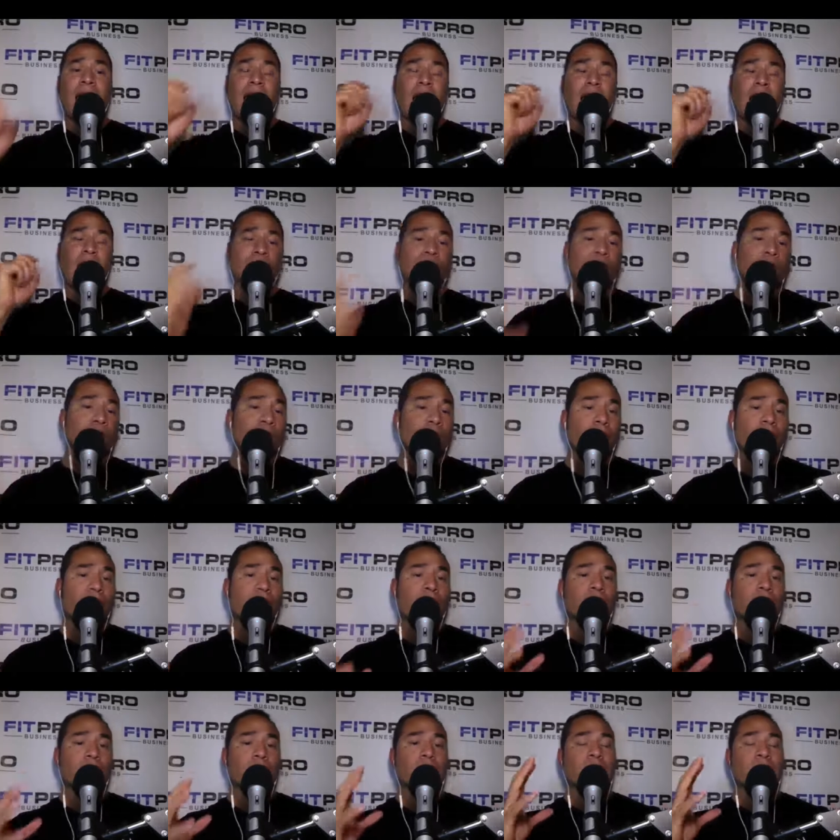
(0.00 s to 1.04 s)
i also
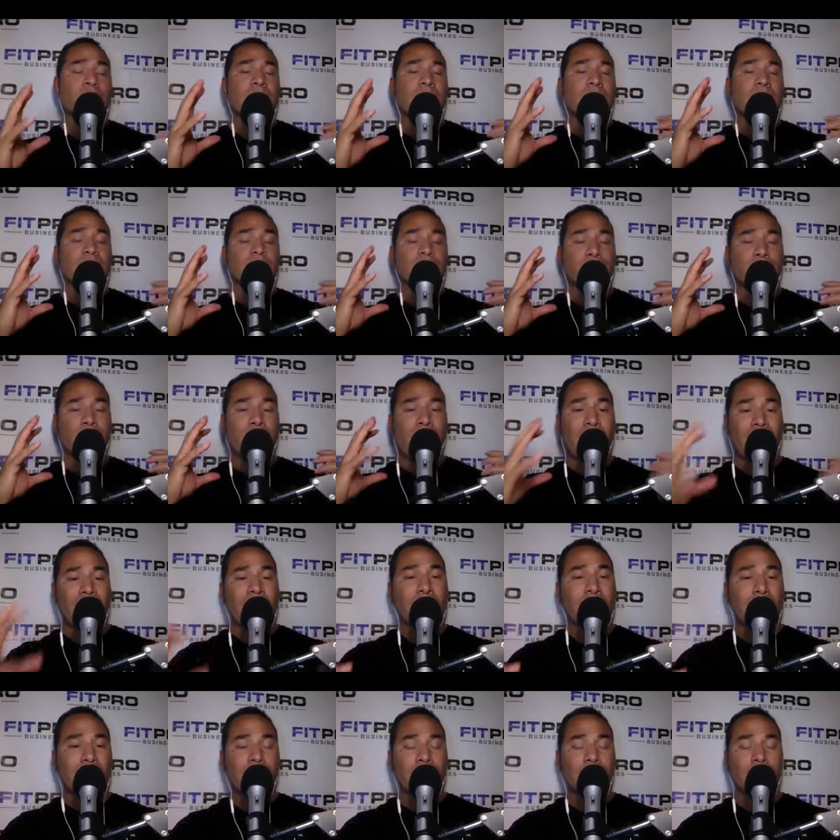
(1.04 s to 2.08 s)
found this mind
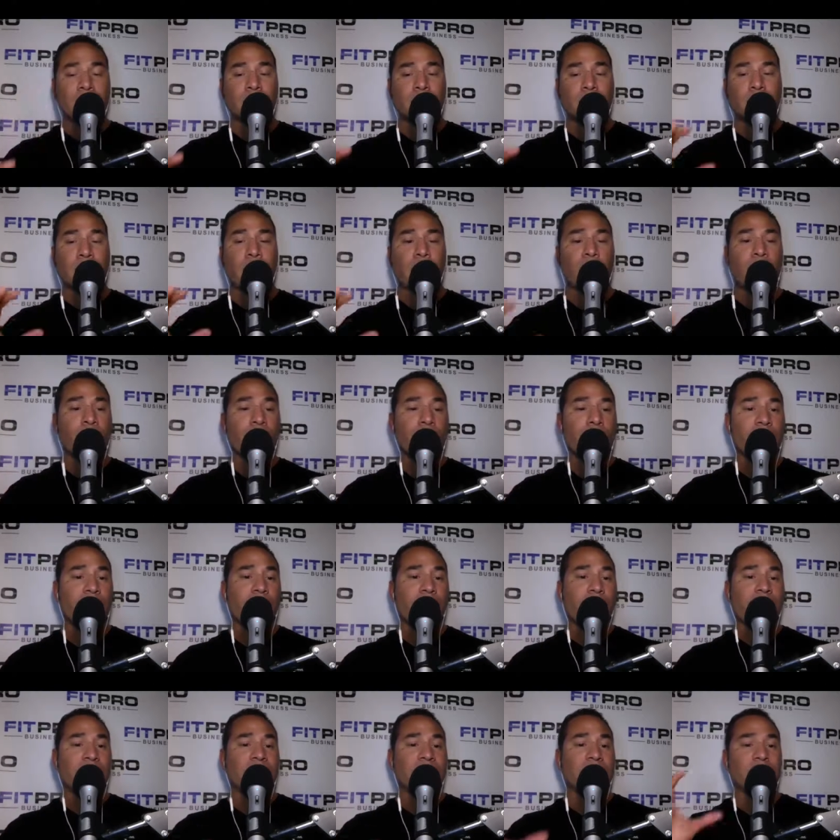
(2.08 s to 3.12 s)
map software
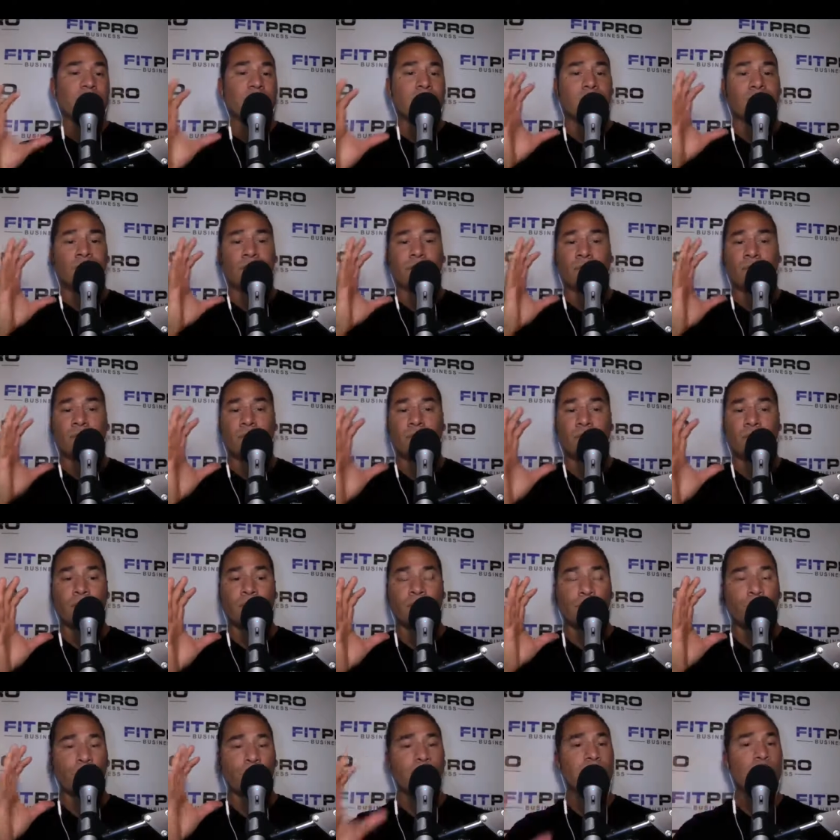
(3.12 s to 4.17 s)
that is
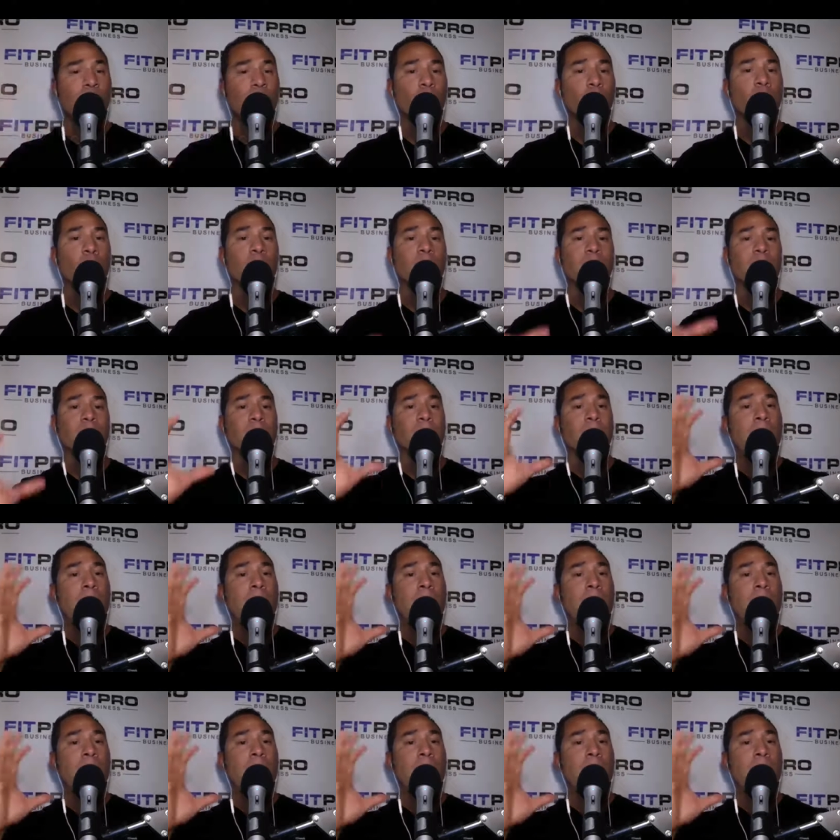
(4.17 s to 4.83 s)
really cool to